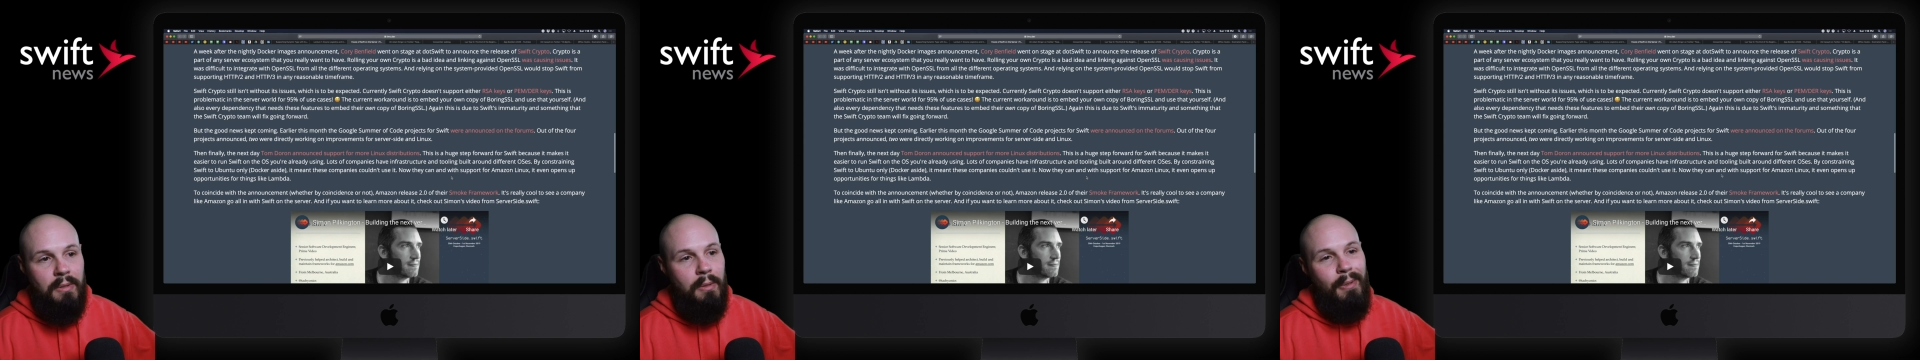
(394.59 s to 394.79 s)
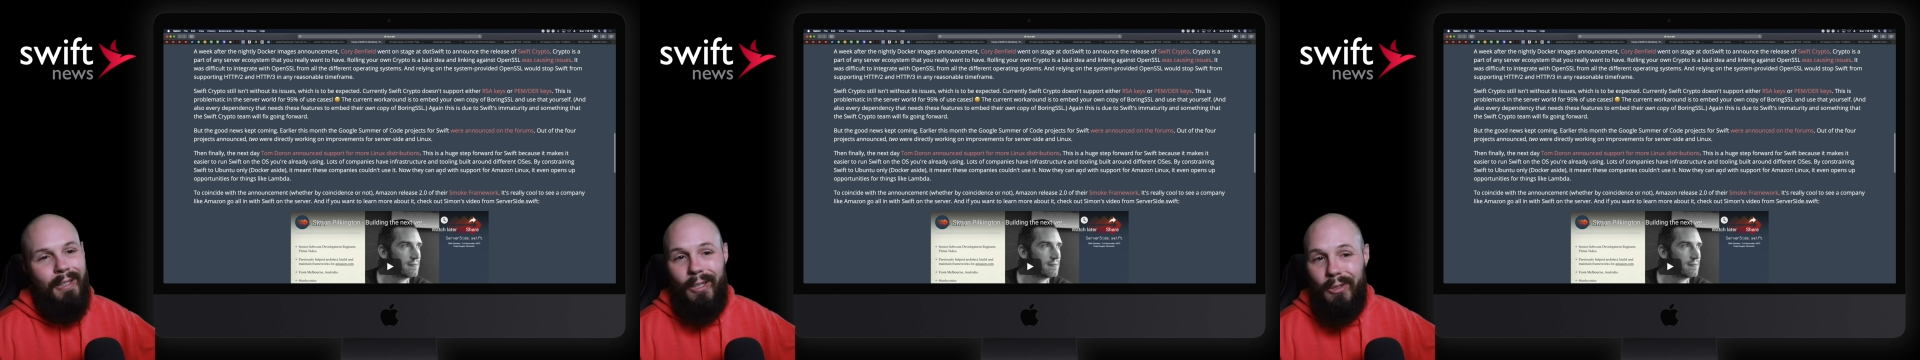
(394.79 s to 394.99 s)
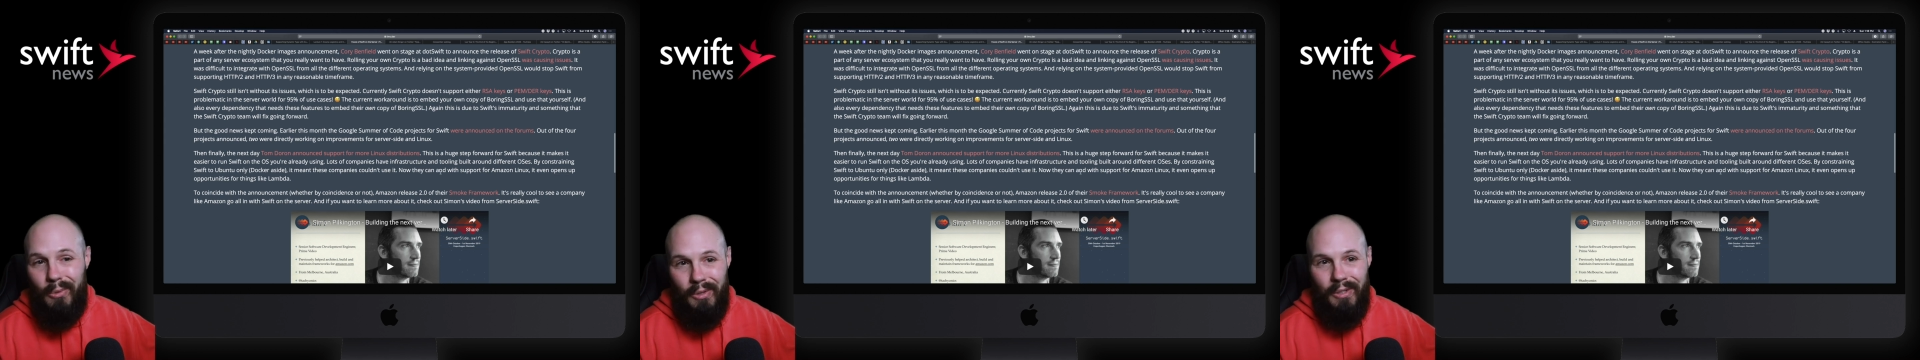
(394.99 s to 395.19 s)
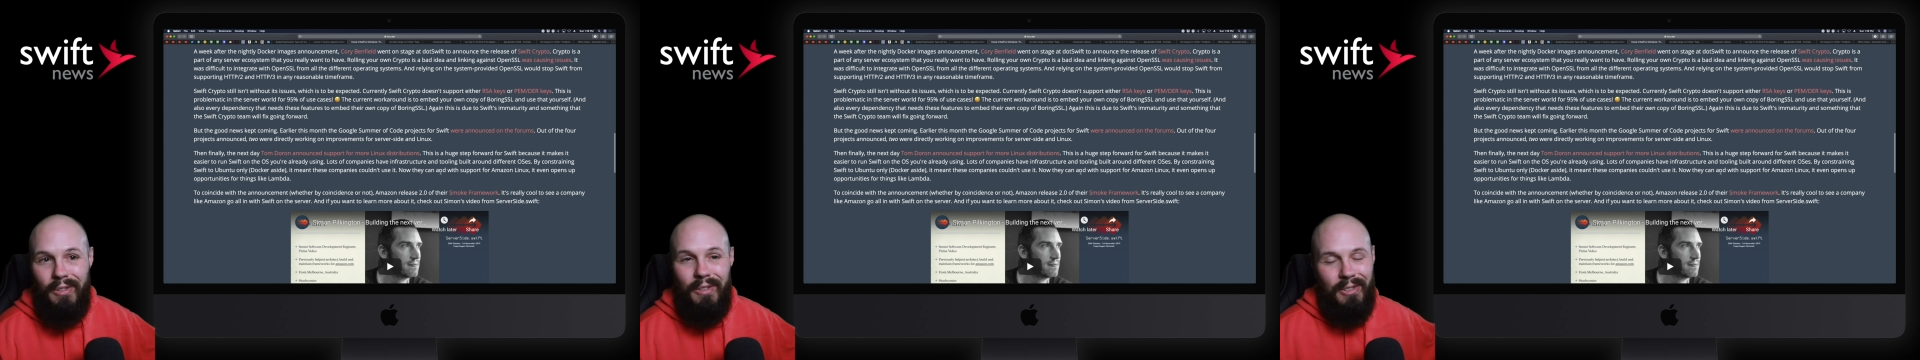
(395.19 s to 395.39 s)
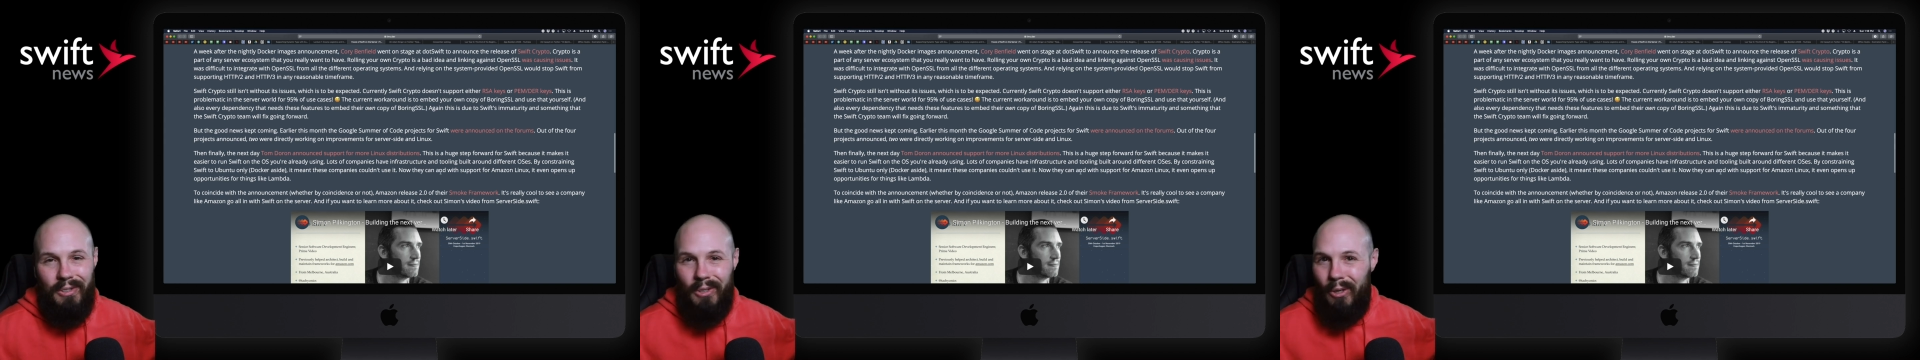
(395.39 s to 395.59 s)
To be honest with you,
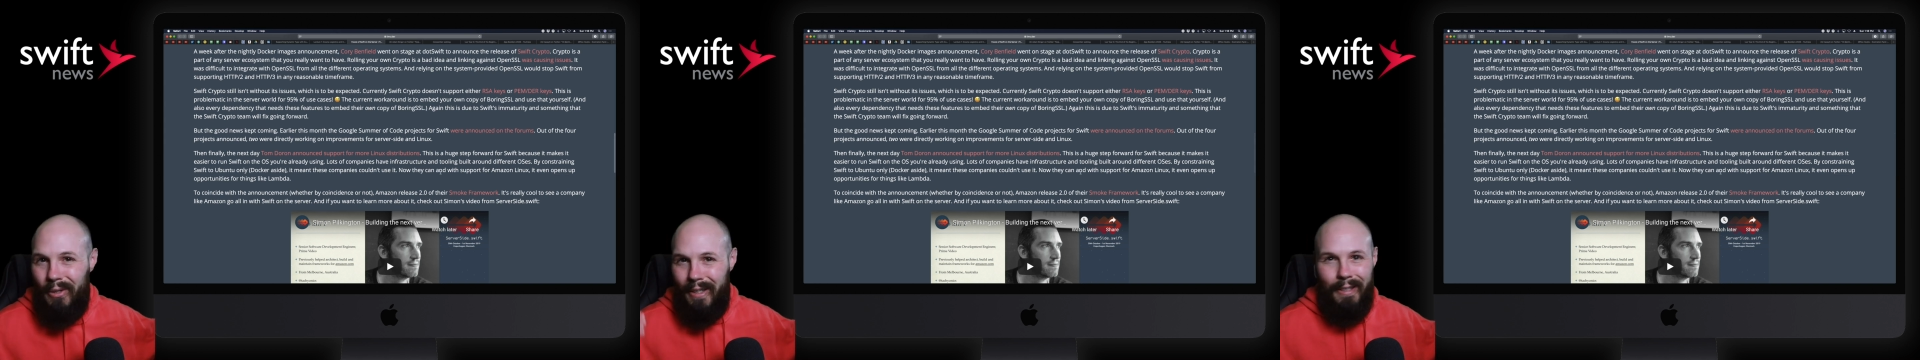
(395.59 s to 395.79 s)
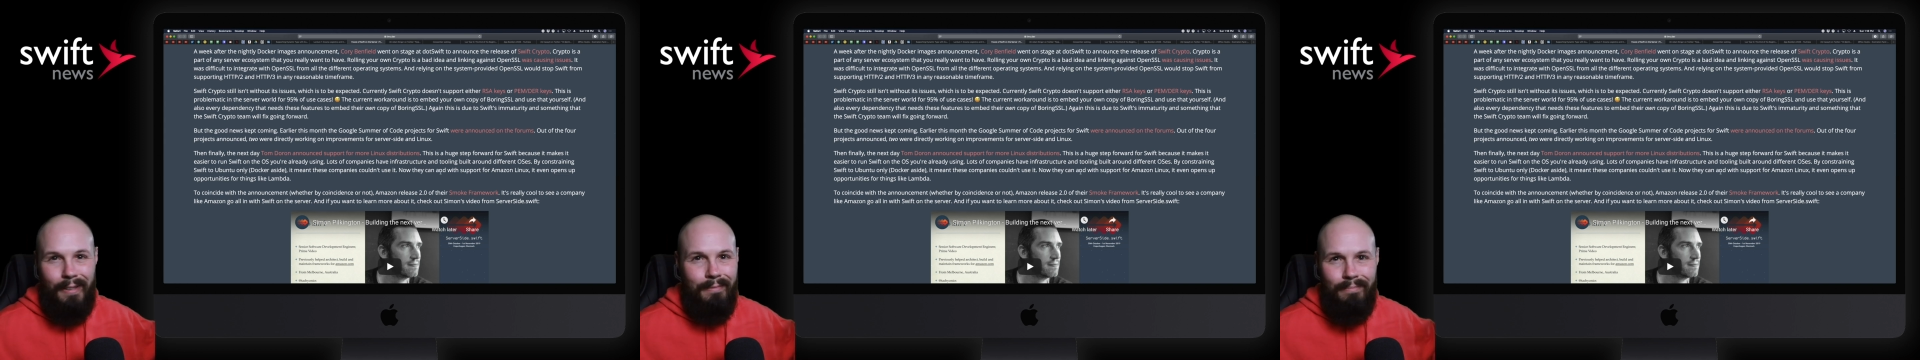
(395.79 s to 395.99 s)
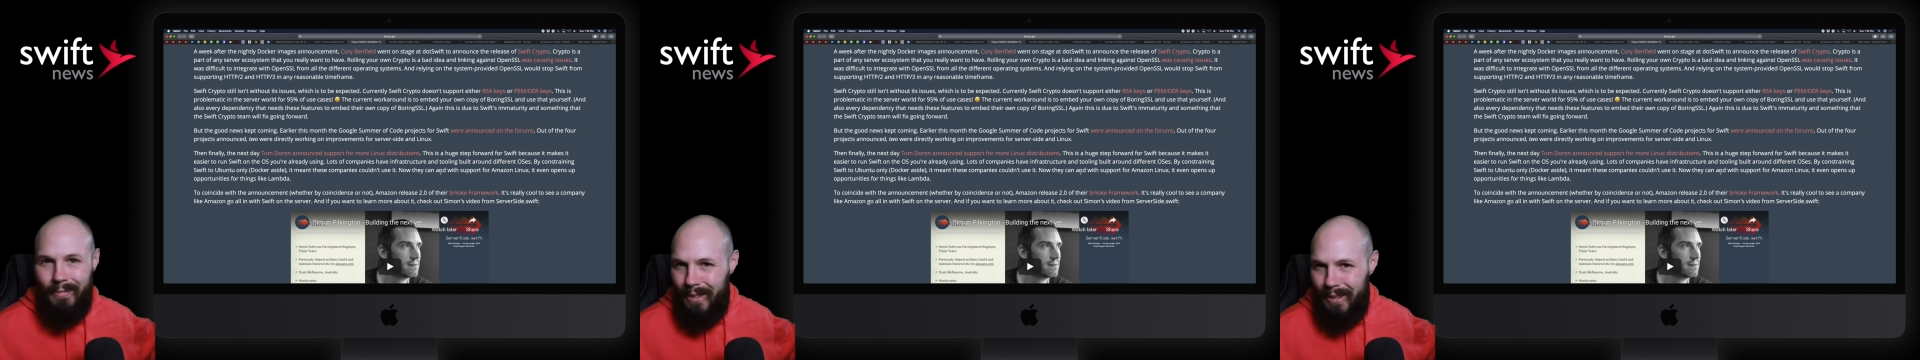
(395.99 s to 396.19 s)
this is all getting